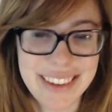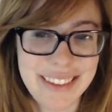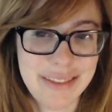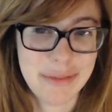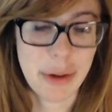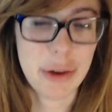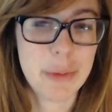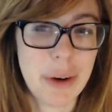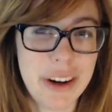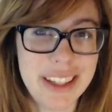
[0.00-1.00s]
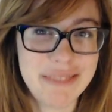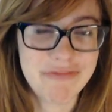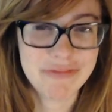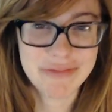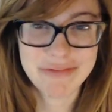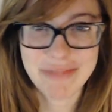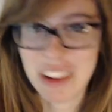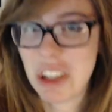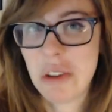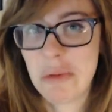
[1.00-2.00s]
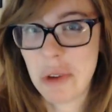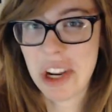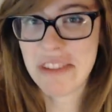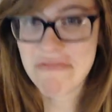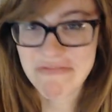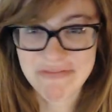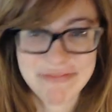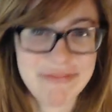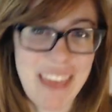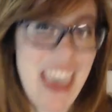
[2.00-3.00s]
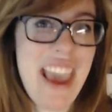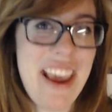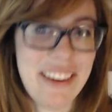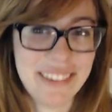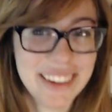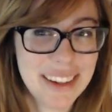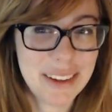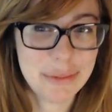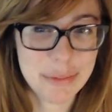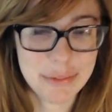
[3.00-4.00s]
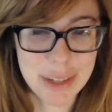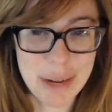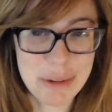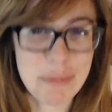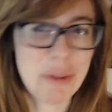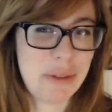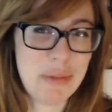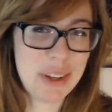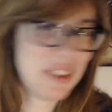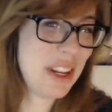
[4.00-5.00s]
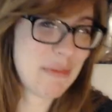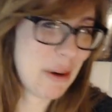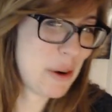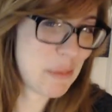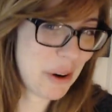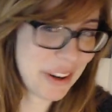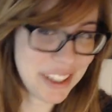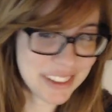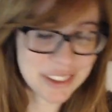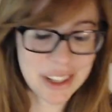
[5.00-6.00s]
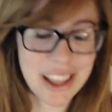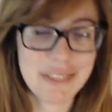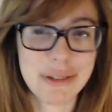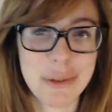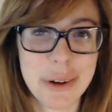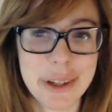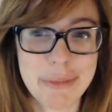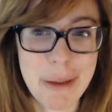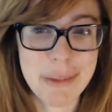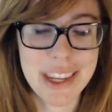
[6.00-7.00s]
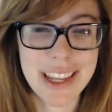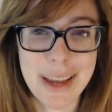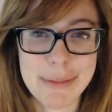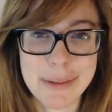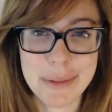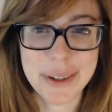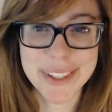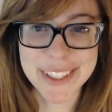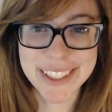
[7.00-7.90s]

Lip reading: Mario Party. I didn't win. Heh. But I'm supposed to be good at Mario Party, so I'll have to work on my mini games apparently.